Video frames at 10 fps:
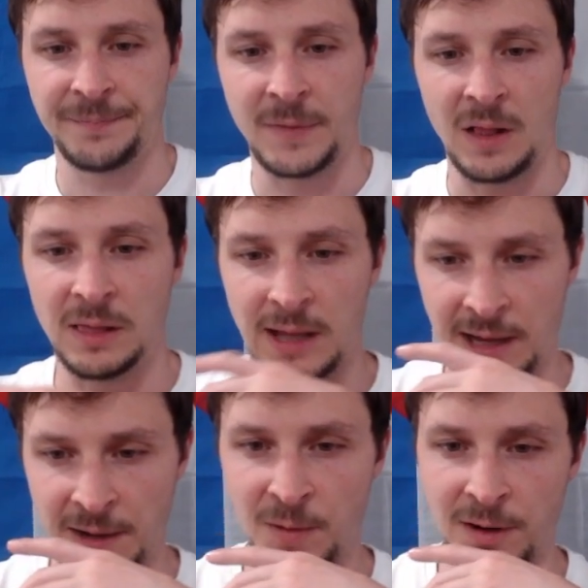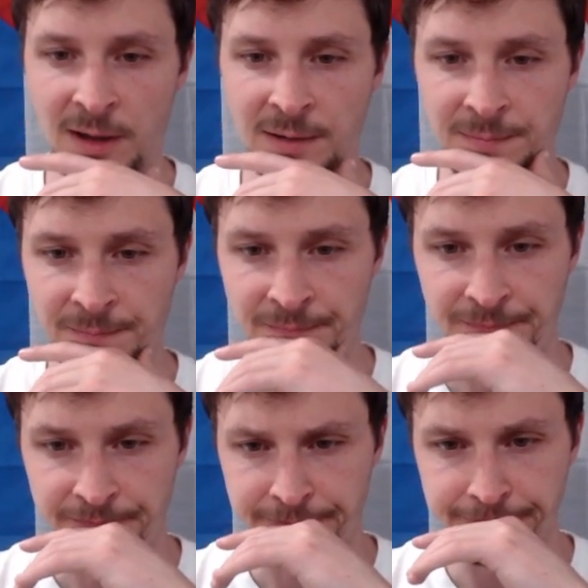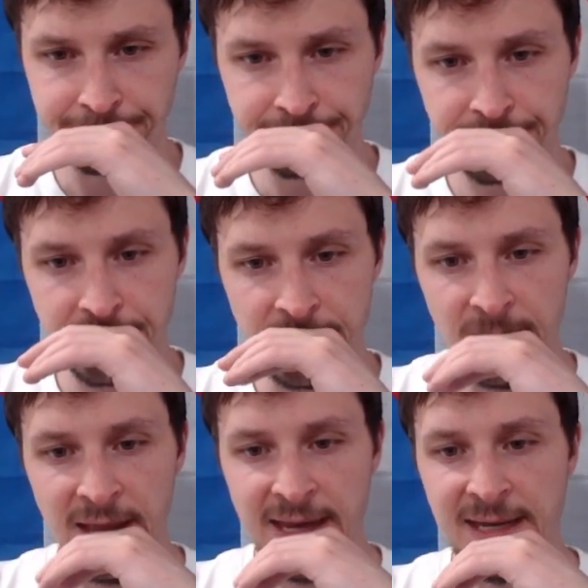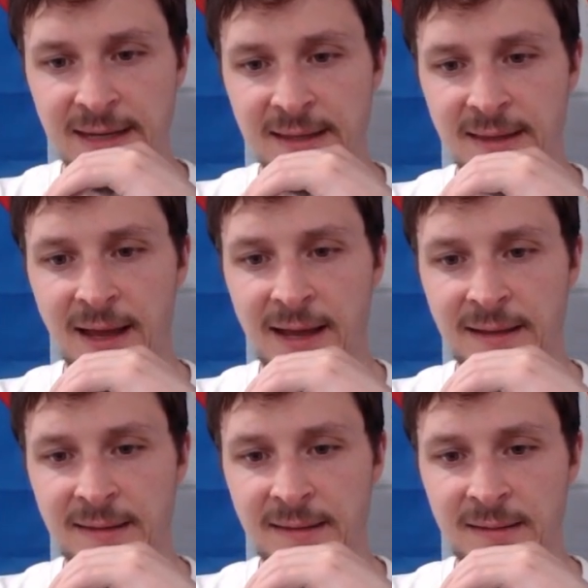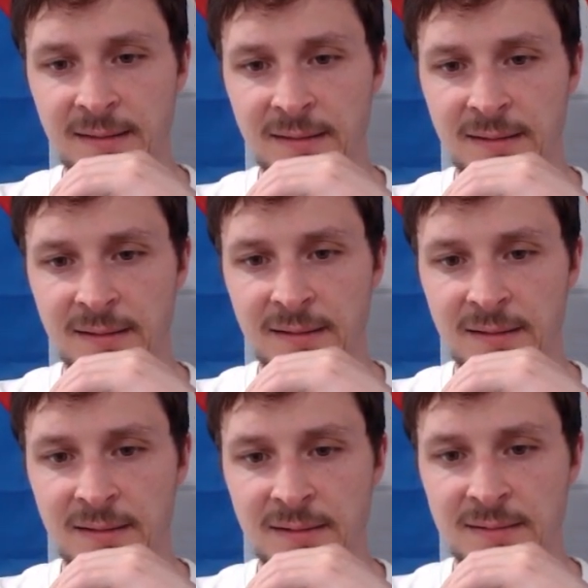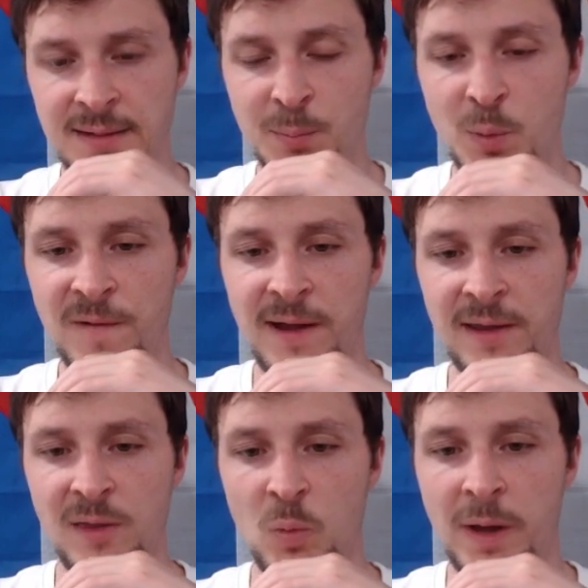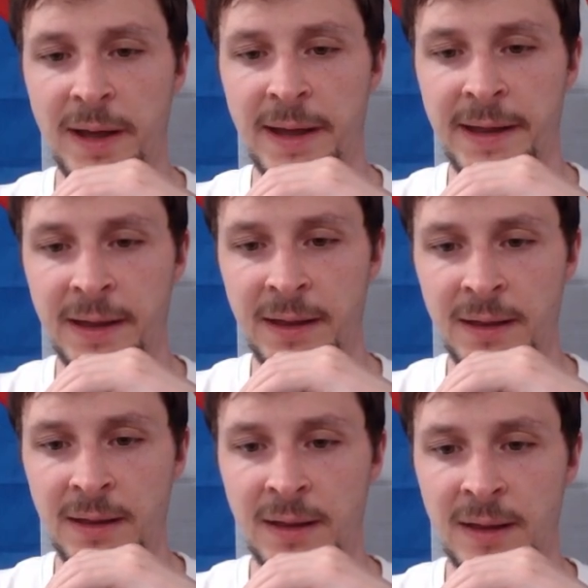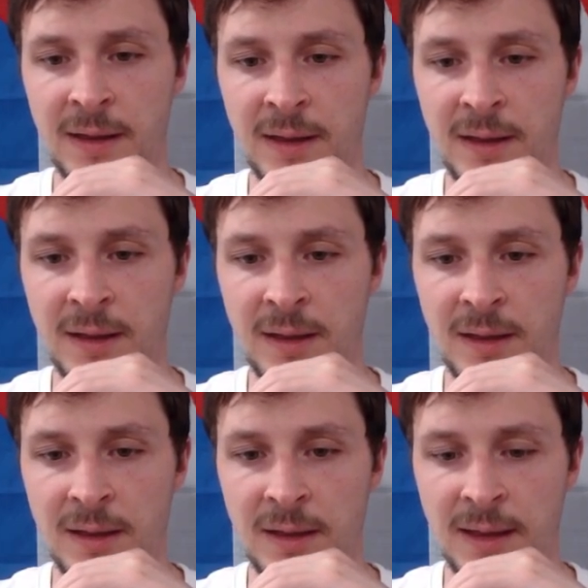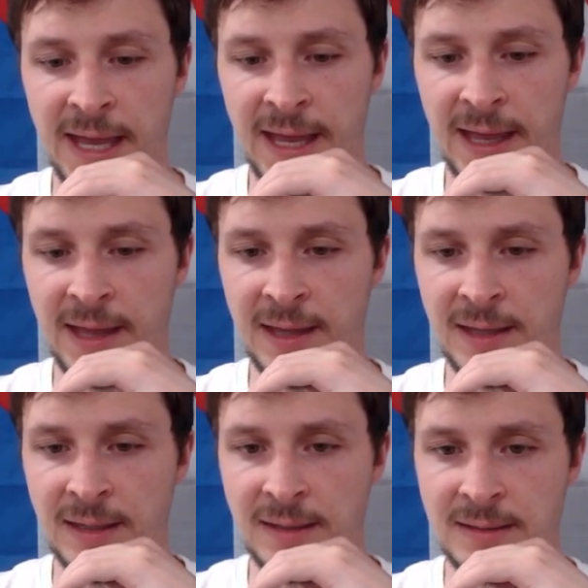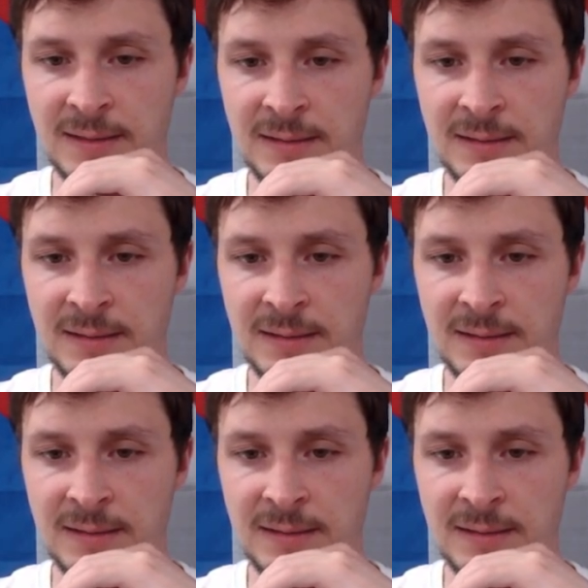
A lot going on. And he decides to move out of the way and